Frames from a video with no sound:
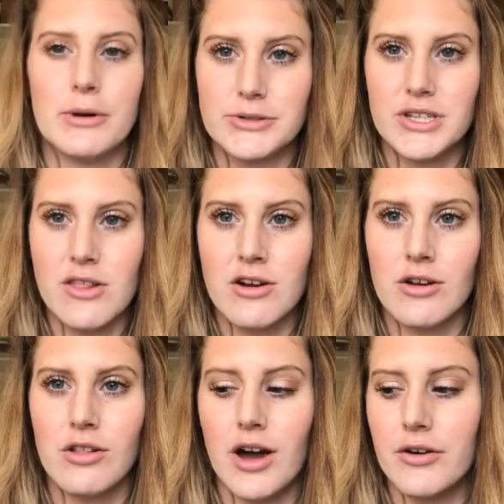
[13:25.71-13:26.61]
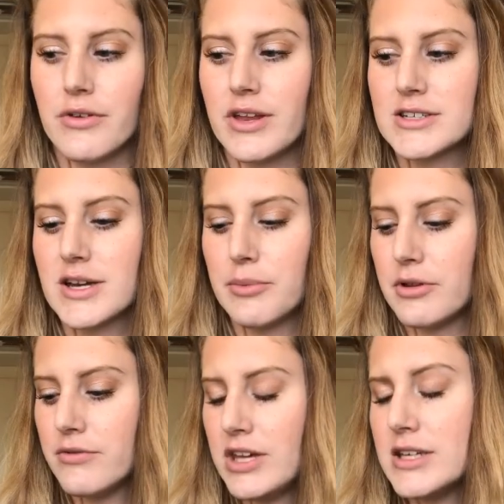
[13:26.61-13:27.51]
posting there a lot over the next couple
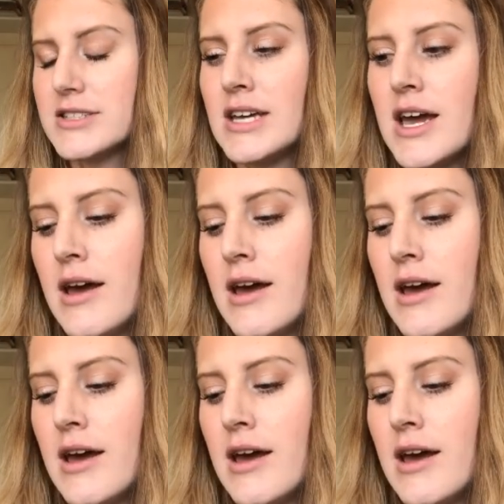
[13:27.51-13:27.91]
of weeks.